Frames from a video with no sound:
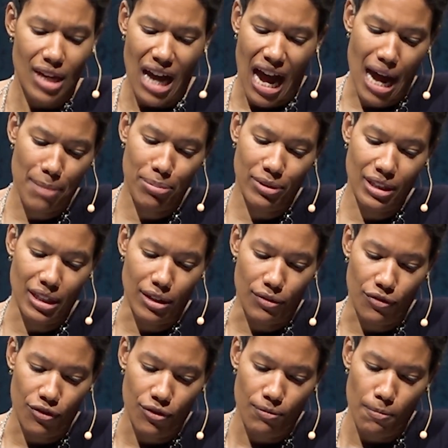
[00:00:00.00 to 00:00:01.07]
I believe,
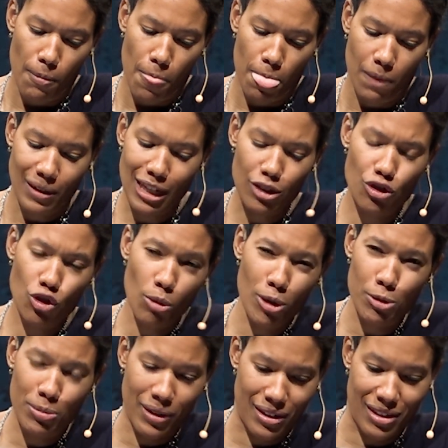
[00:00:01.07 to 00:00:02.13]
not so much
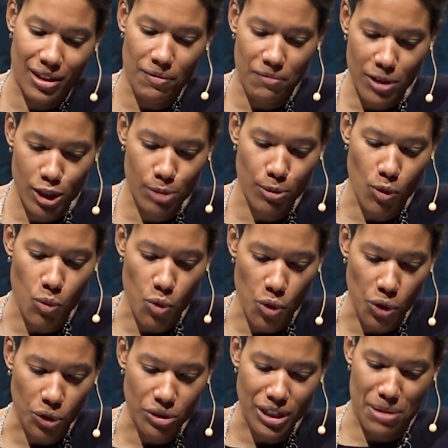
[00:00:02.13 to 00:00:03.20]
because the invisible
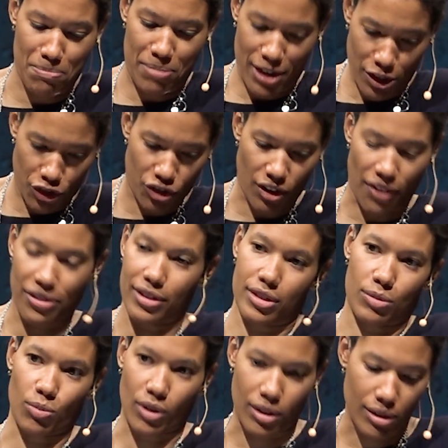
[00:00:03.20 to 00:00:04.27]
world impinges on this
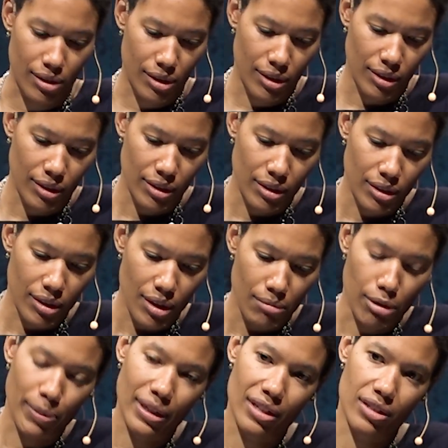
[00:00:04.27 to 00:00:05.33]
one, but
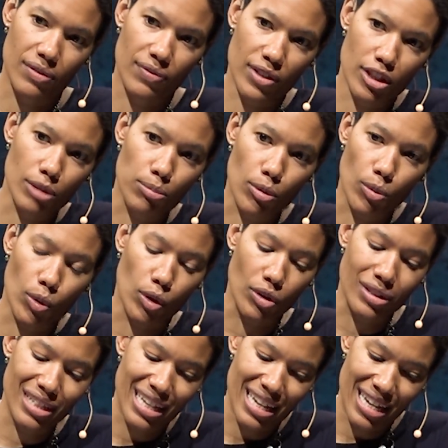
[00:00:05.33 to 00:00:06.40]
because the visible
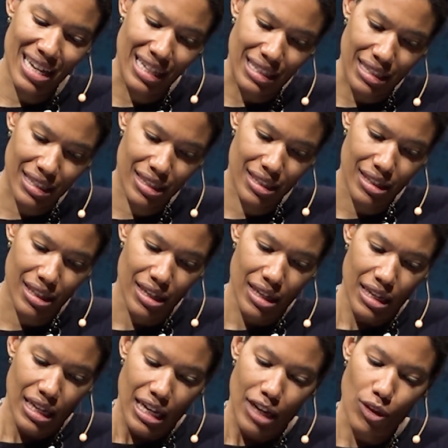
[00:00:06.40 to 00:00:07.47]
world hints
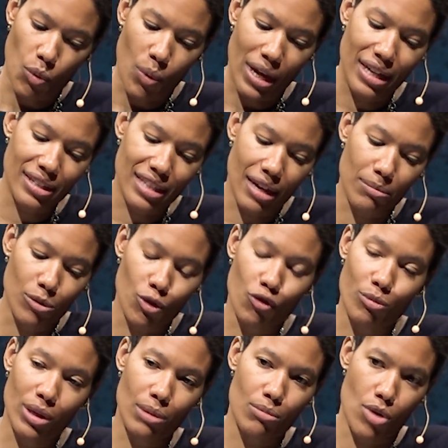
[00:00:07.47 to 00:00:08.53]
in the ways that move
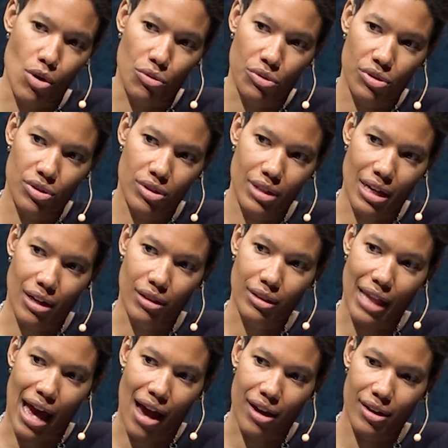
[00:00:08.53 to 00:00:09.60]
me most at a
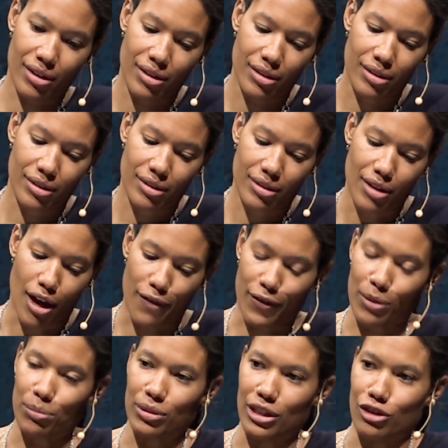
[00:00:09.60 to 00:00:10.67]
lack of
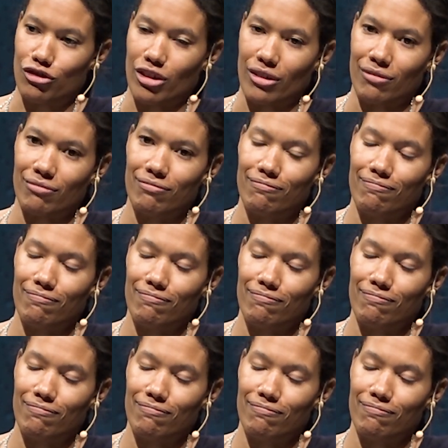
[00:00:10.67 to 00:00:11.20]
completion.